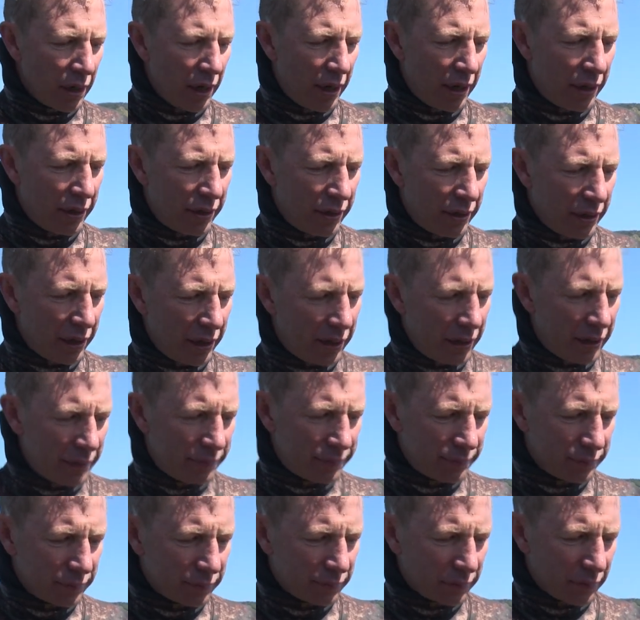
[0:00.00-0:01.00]
And uh,
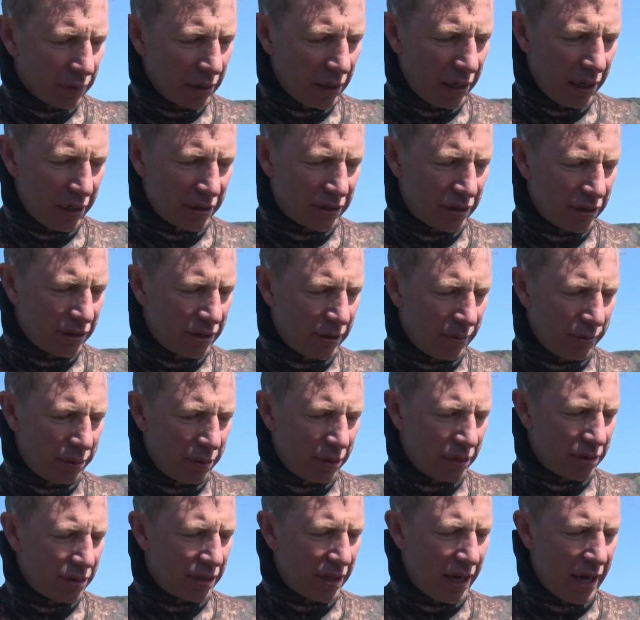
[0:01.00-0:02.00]
it's as
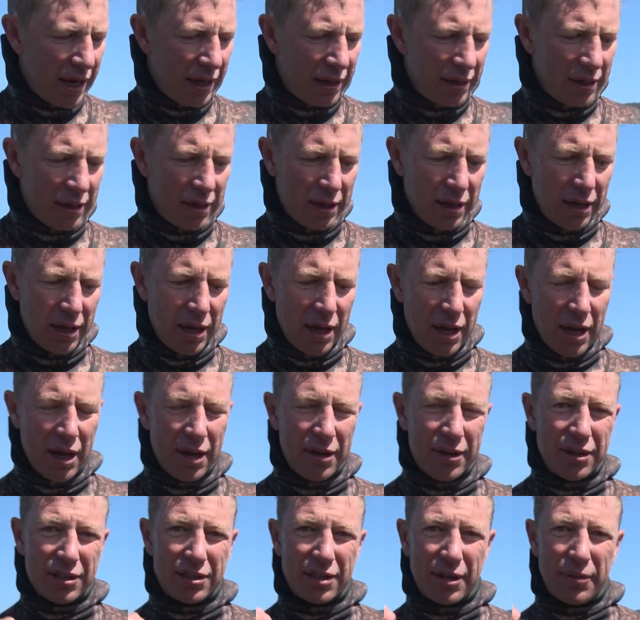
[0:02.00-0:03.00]
simple as that.
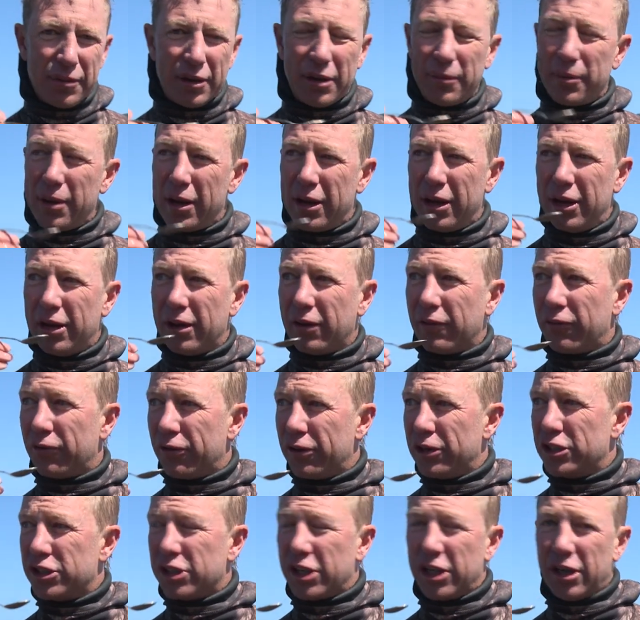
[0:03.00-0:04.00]
And there's something about eating
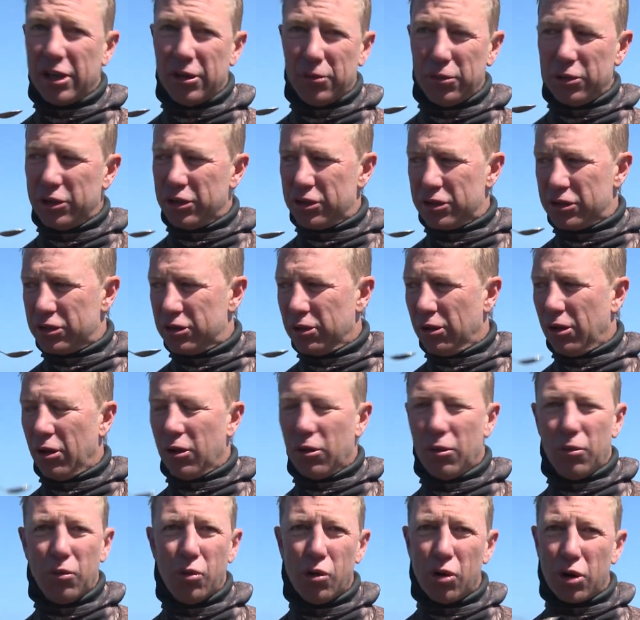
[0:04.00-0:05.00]
fresh kina when you're still
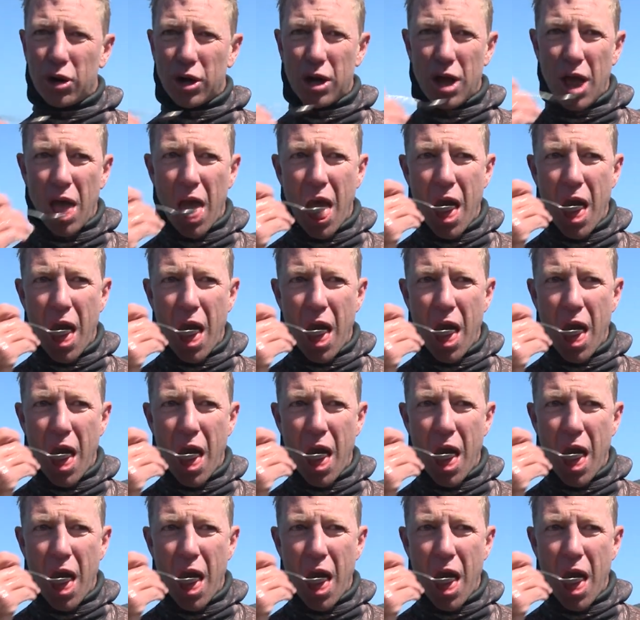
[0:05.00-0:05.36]
on the water